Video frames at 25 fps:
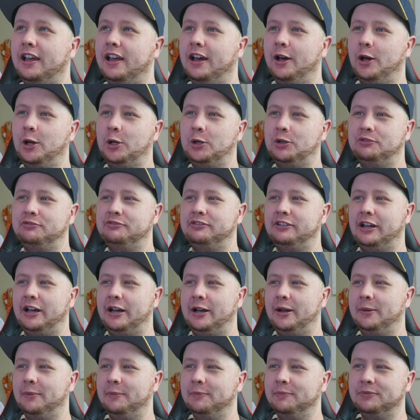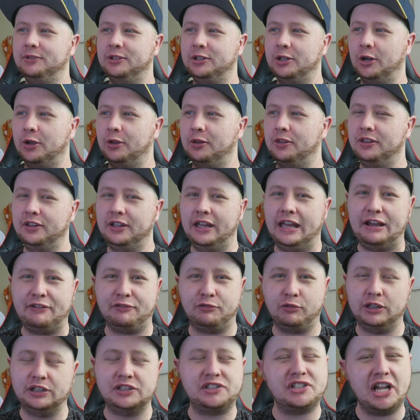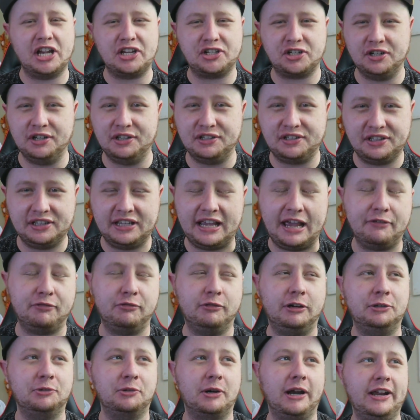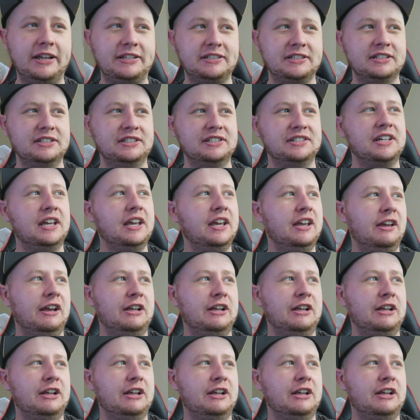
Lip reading: of you know, the F1 sessions and the F1 races,